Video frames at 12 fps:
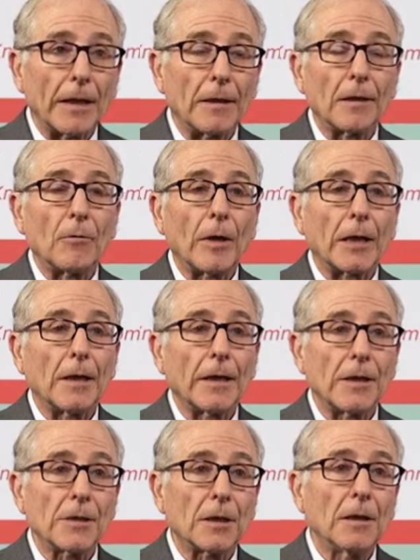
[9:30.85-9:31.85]

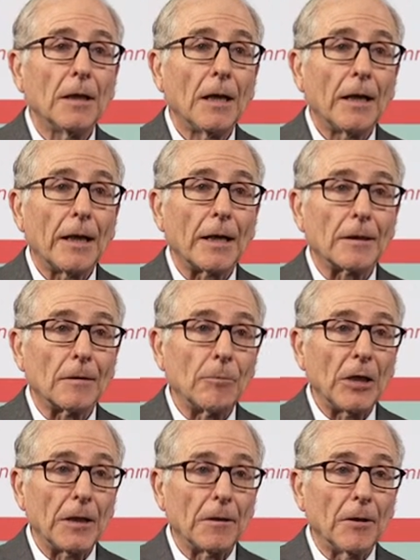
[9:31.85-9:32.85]
anticoagulation and
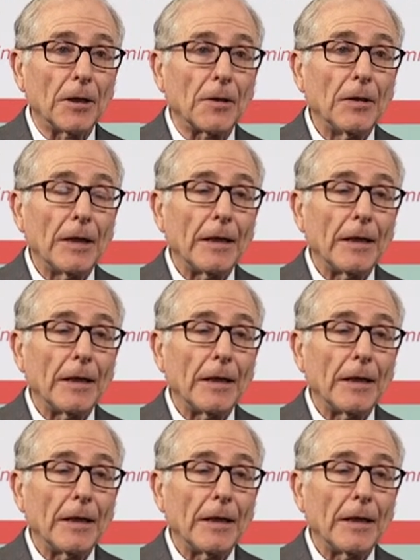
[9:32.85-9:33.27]
clopidogrel,